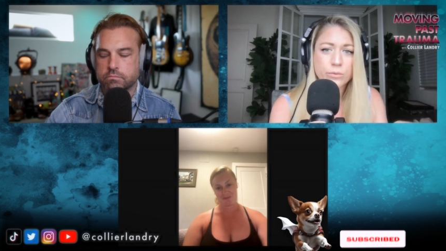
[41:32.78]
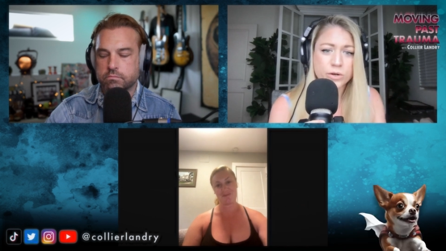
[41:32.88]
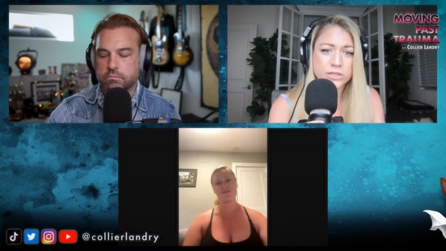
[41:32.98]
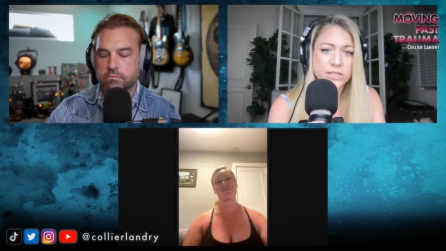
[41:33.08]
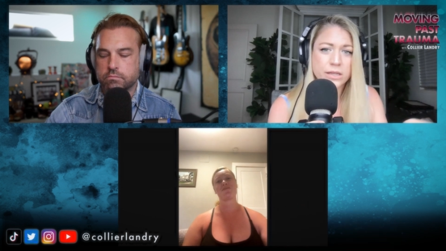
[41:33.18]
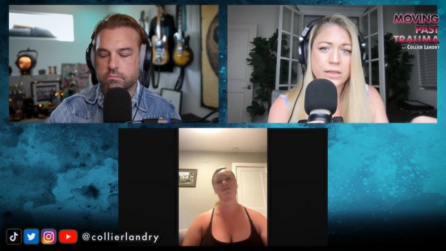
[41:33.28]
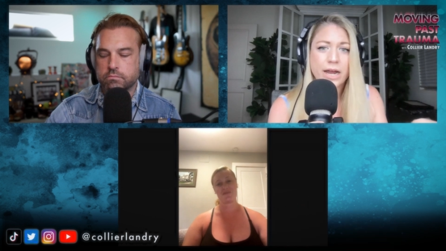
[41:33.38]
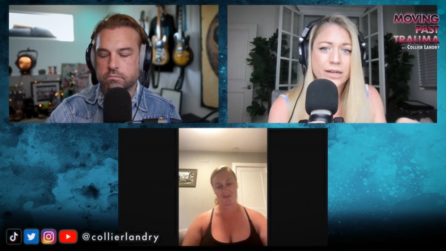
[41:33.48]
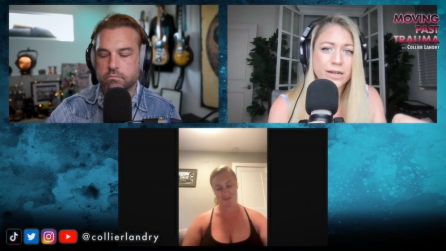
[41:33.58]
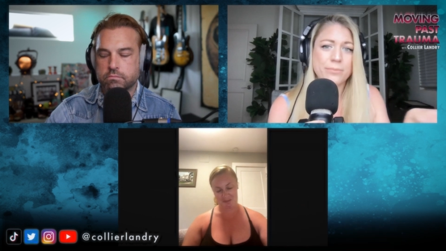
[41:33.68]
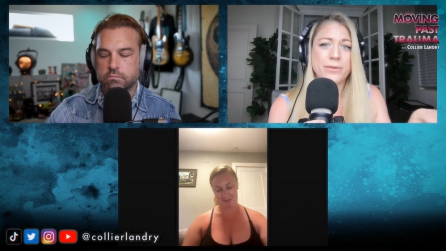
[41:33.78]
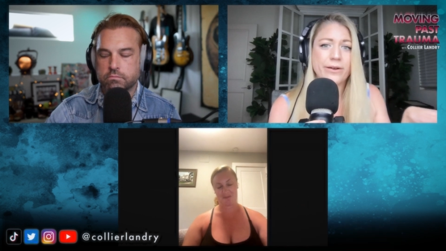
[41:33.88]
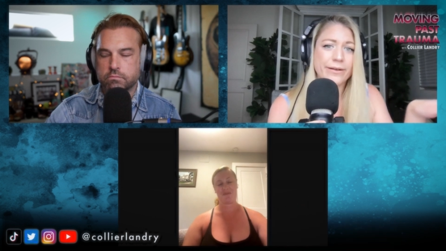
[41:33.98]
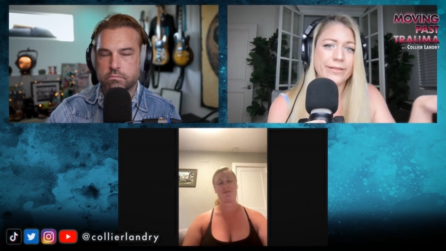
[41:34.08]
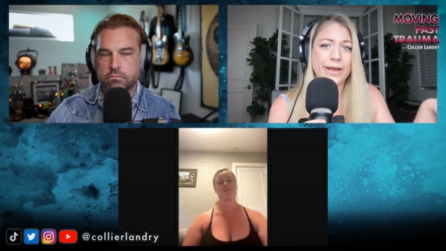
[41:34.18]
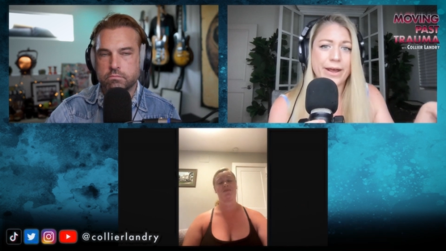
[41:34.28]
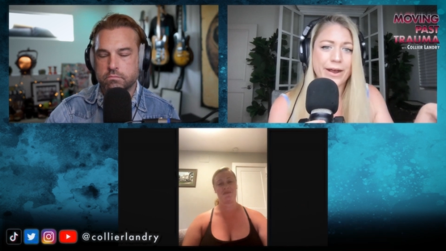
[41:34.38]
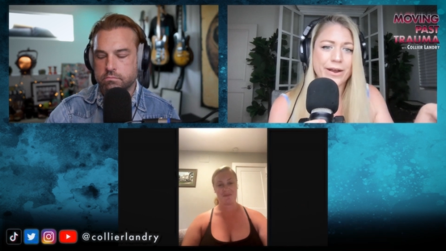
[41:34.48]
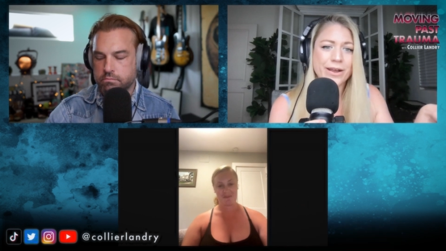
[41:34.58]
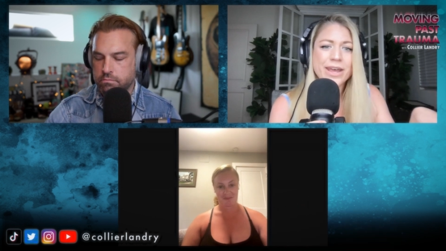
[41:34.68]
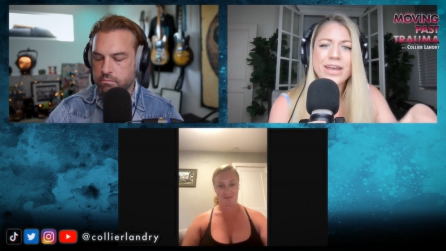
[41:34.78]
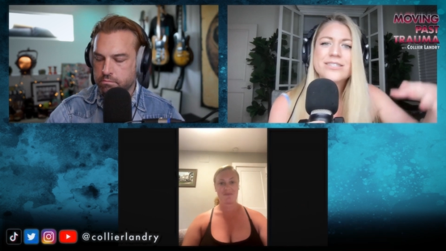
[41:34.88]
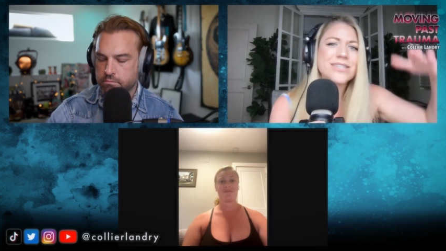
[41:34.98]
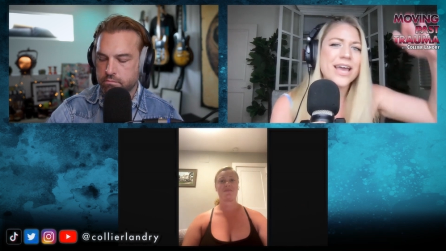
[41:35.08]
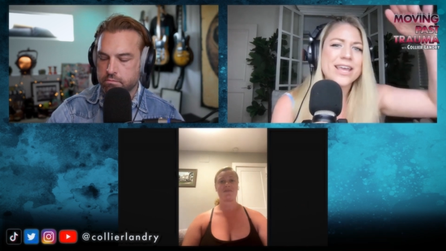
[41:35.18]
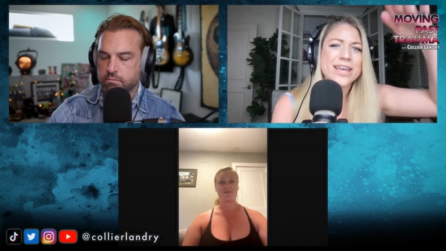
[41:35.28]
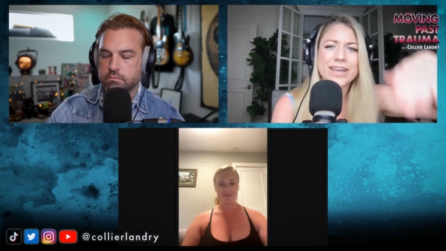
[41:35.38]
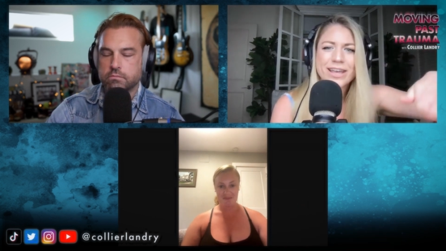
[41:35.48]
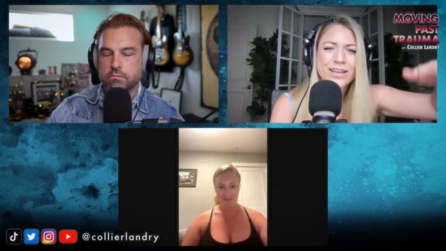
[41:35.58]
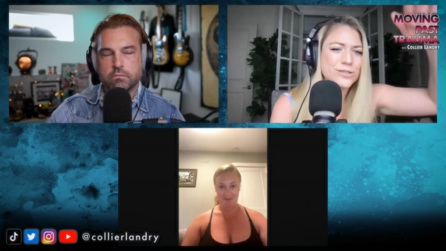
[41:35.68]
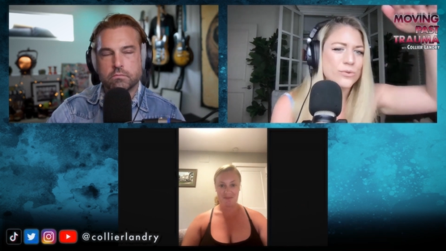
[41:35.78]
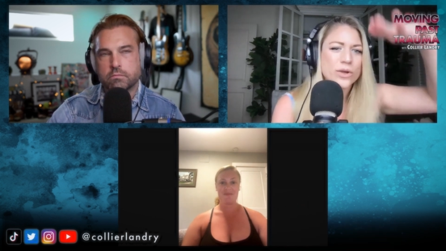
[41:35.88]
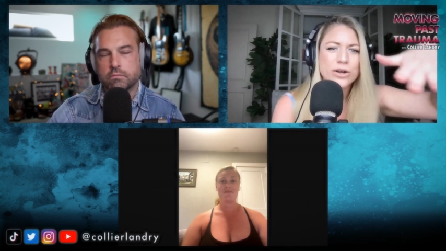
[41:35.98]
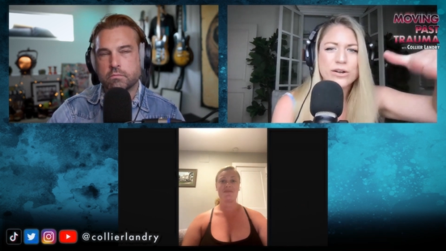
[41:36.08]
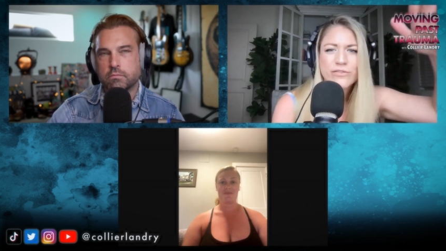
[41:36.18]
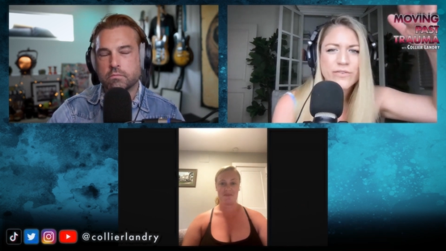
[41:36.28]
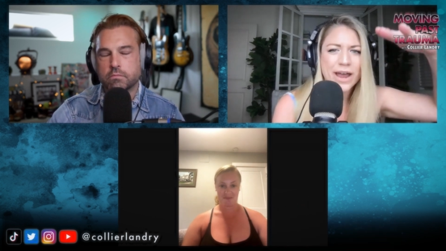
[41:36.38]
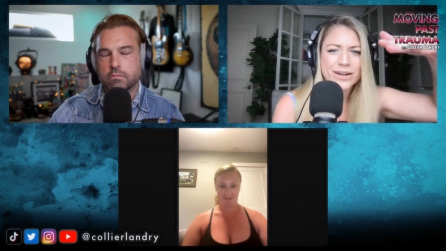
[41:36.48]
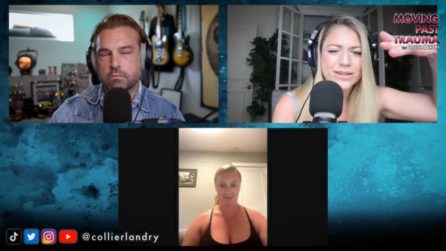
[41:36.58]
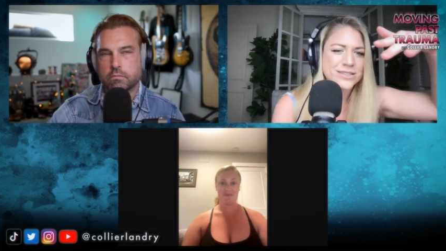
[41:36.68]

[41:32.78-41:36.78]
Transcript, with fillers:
Speaker 1: person lined up here and there it's like it's a weird effect.